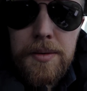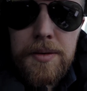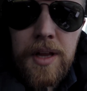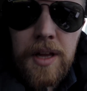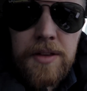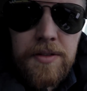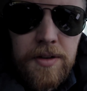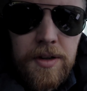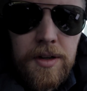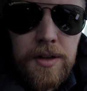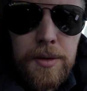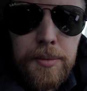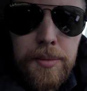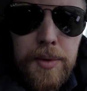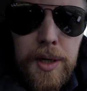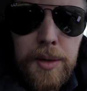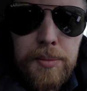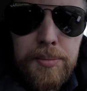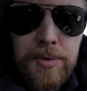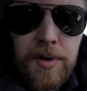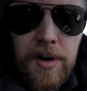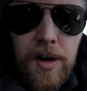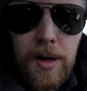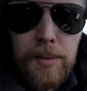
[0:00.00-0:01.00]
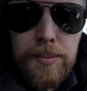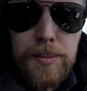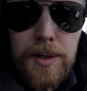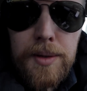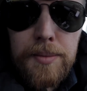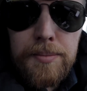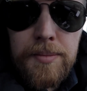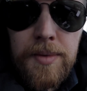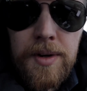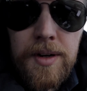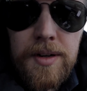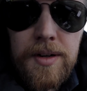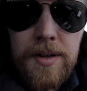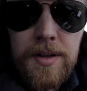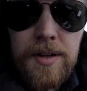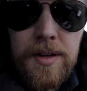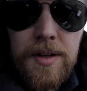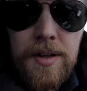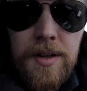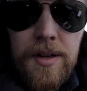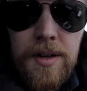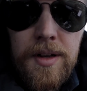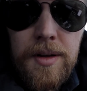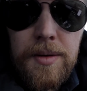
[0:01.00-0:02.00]
That's gonna be a problem.
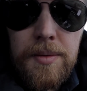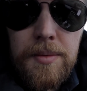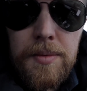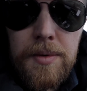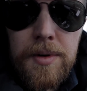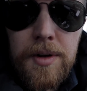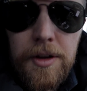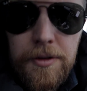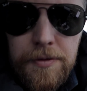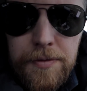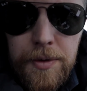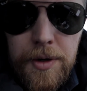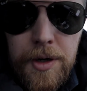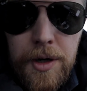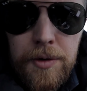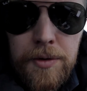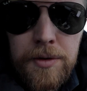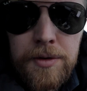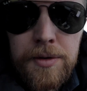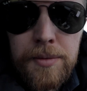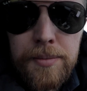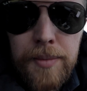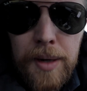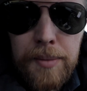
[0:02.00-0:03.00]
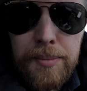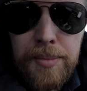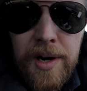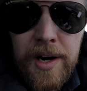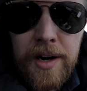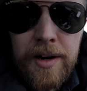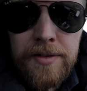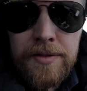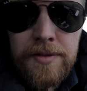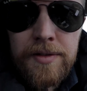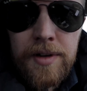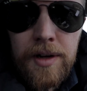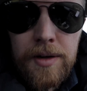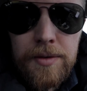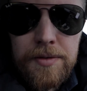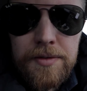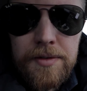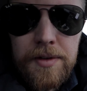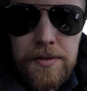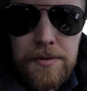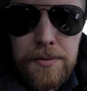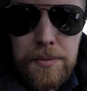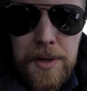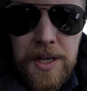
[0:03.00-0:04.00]
Because we're going to my parents' house
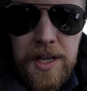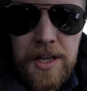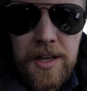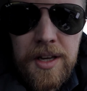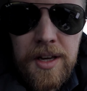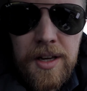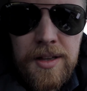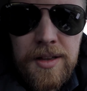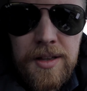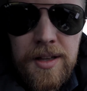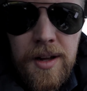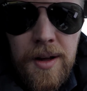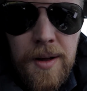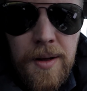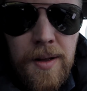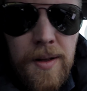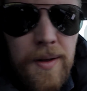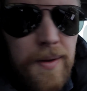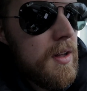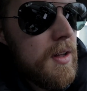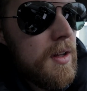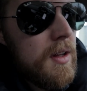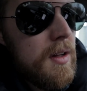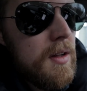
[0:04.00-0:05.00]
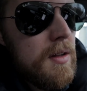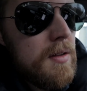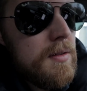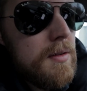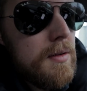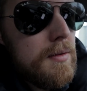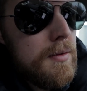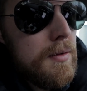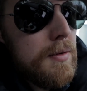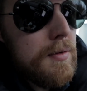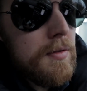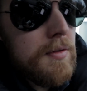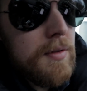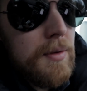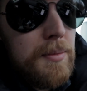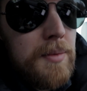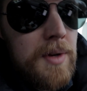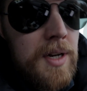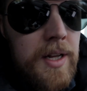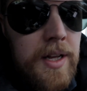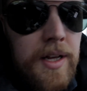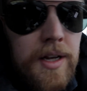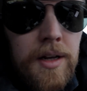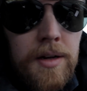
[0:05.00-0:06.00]
this weekend to do some
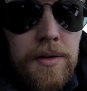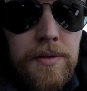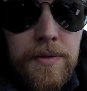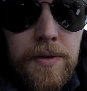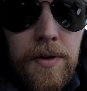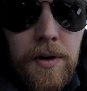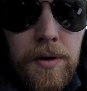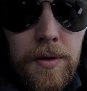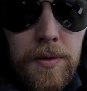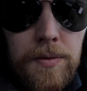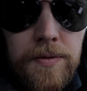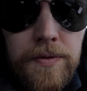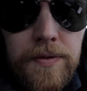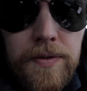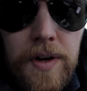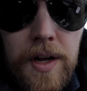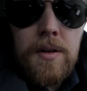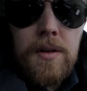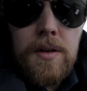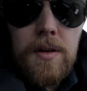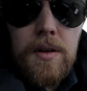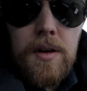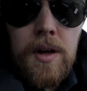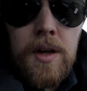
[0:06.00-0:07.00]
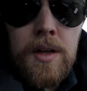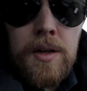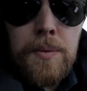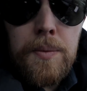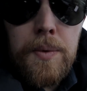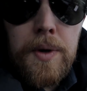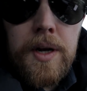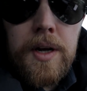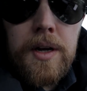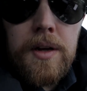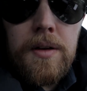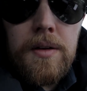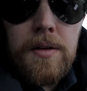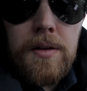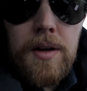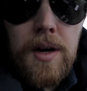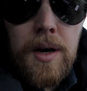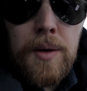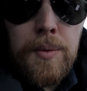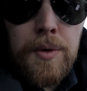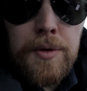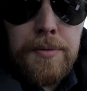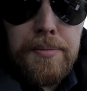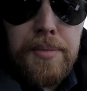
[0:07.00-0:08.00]
illegal drone fly. Anyway,
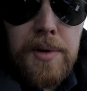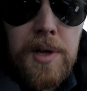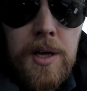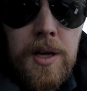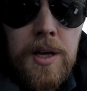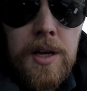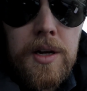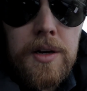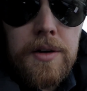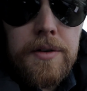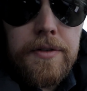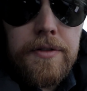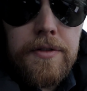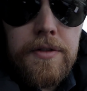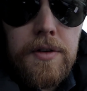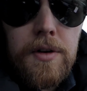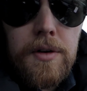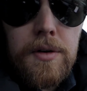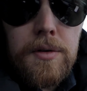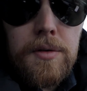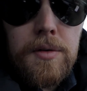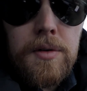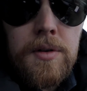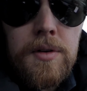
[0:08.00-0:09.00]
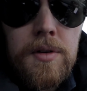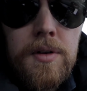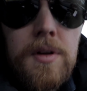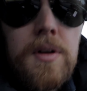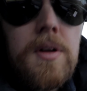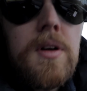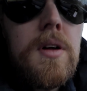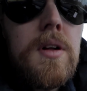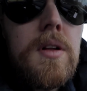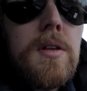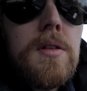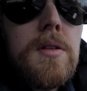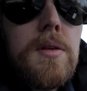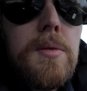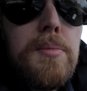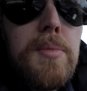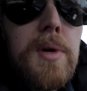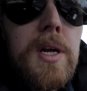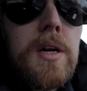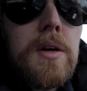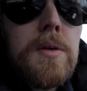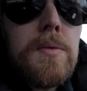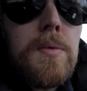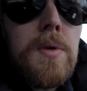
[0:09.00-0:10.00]
I won't be here, so The
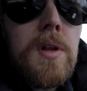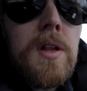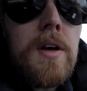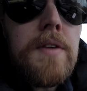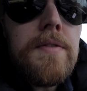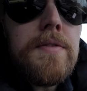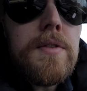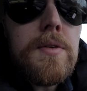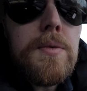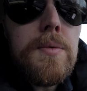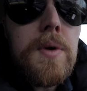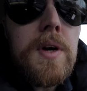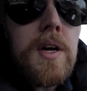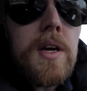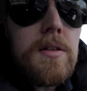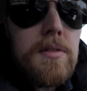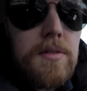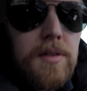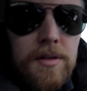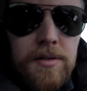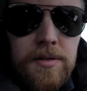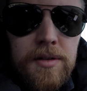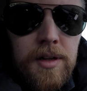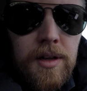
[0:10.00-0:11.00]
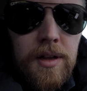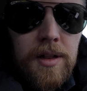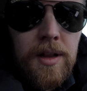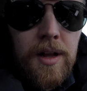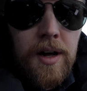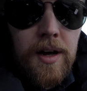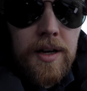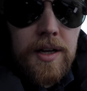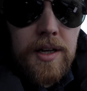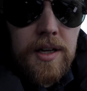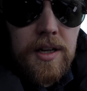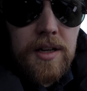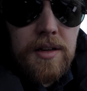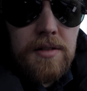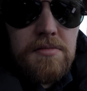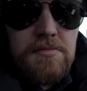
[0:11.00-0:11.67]
beard will have to wait until like